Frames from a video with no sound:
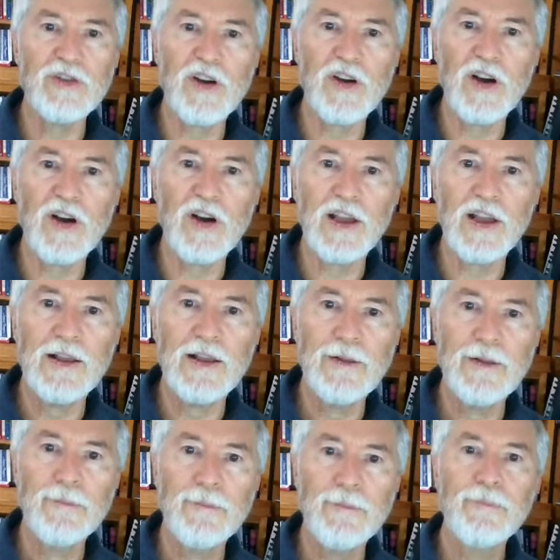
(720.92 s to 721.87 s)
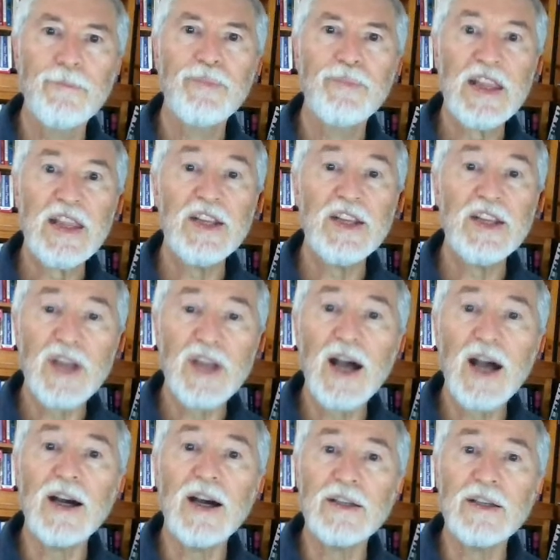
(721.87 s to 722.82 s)
guy. He's
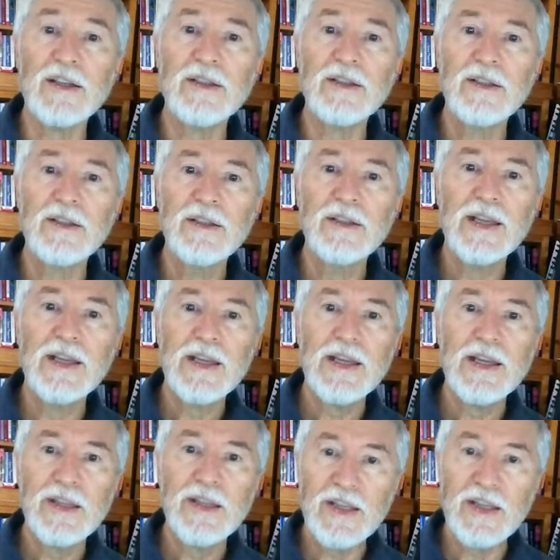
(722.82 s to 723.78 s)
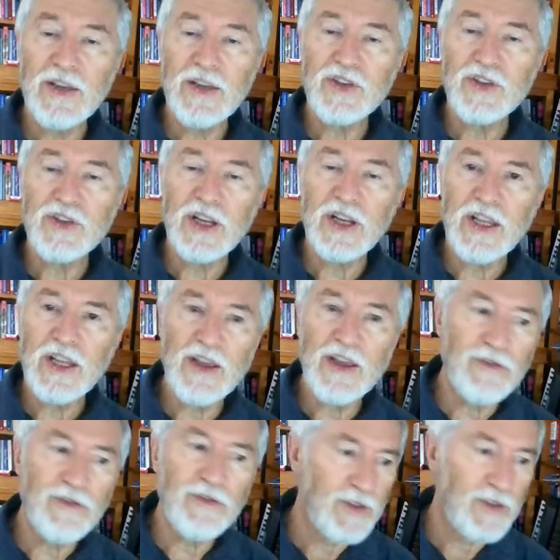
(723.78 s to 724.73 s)
hard. The gifts that
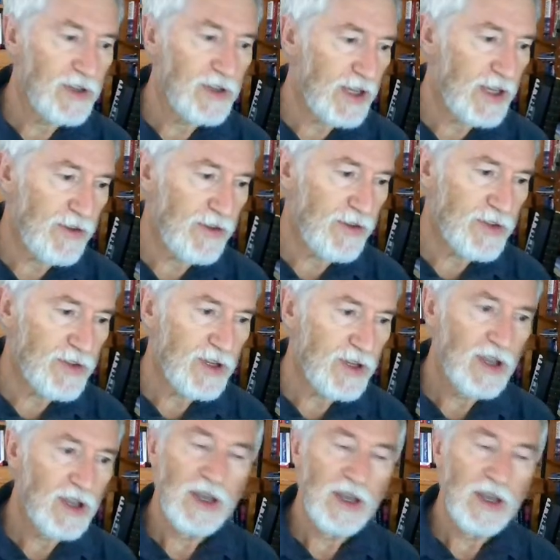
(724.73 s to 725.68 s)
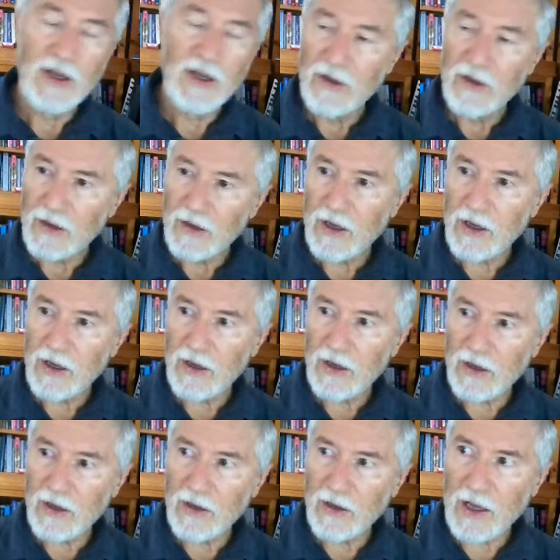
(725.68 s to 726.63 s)
he gives
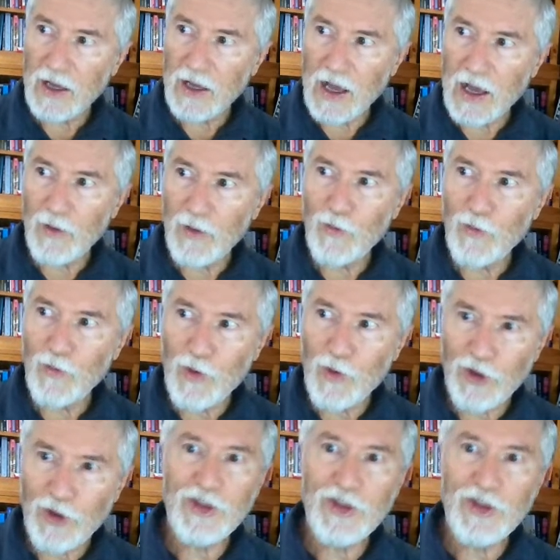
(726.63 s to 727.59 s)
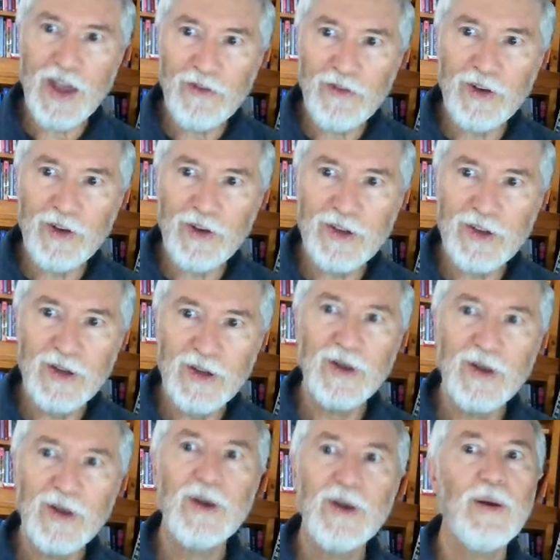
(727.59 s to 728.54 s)
are worth the effort,
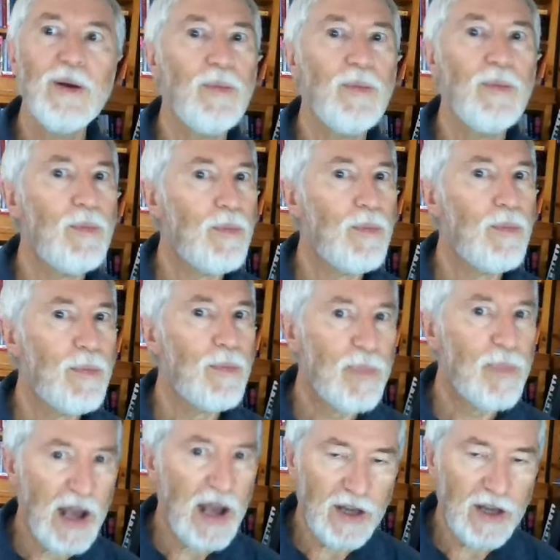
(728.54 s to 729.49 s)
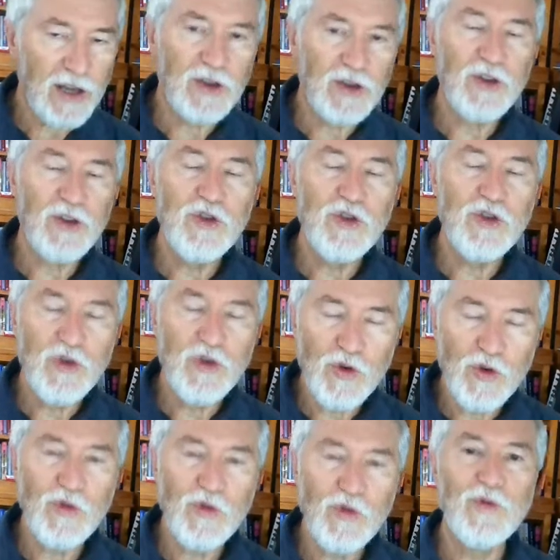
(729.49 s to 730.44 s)
but
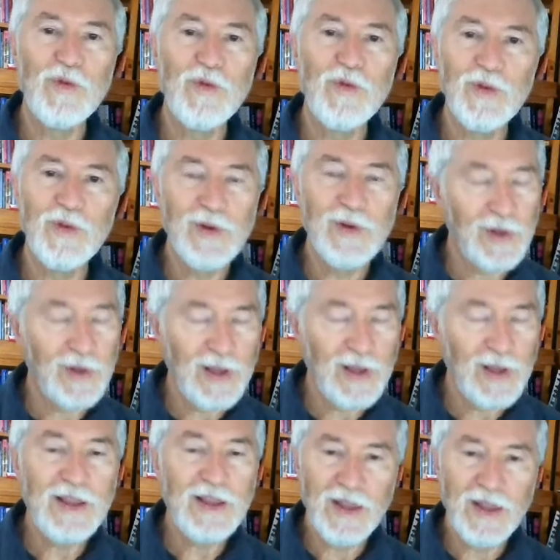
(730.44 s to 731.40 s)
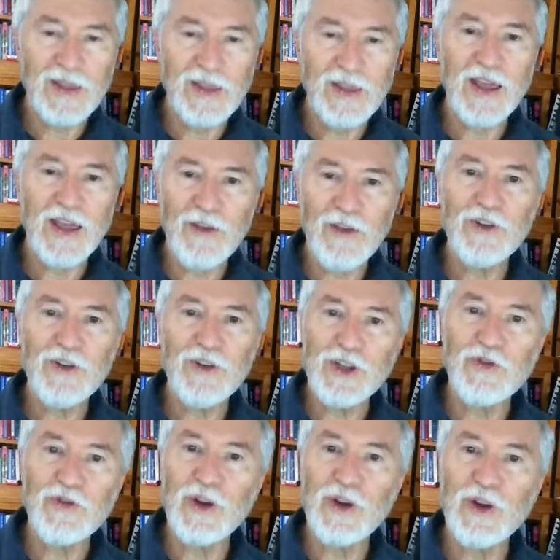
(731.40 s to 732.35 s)
the effort
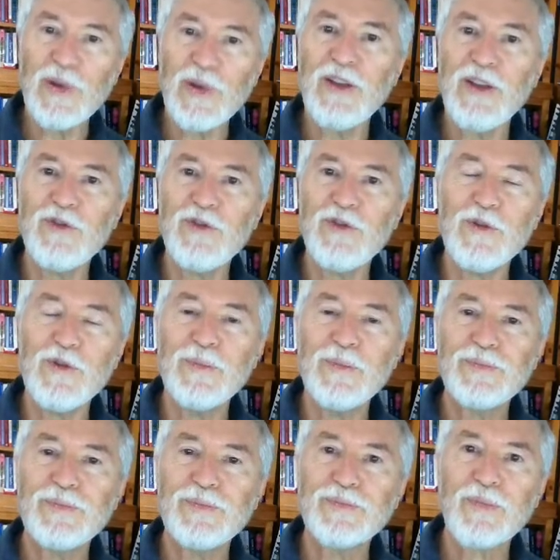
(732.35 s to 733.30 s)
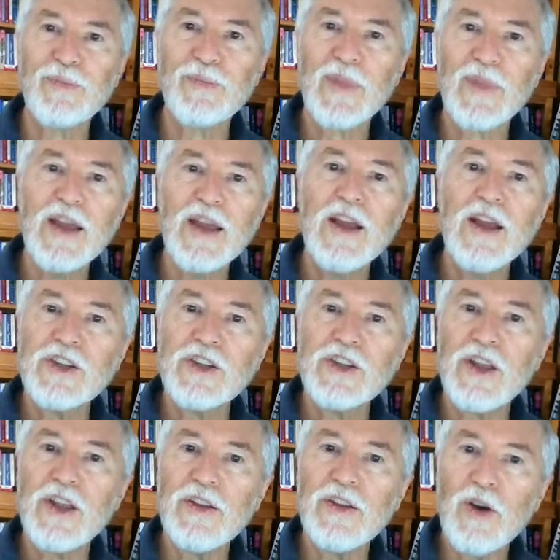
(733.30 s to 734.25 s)
is very painful.
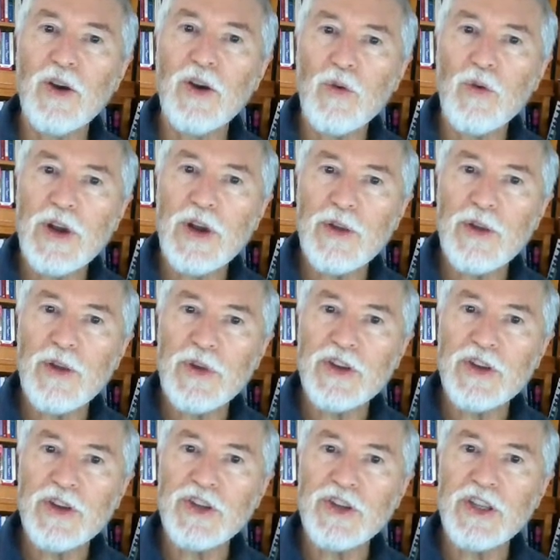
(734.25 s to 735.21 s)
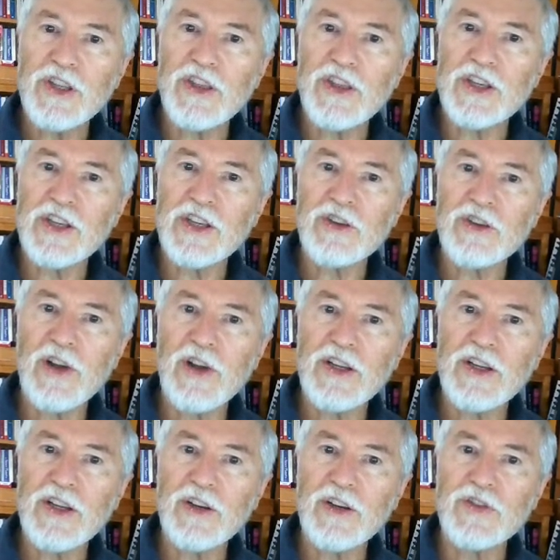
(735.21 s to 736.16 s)
So already we can see that there's a great
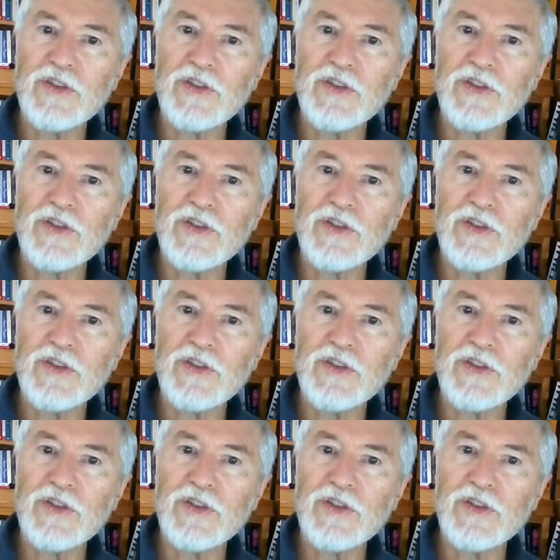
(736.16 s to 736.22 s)
deal of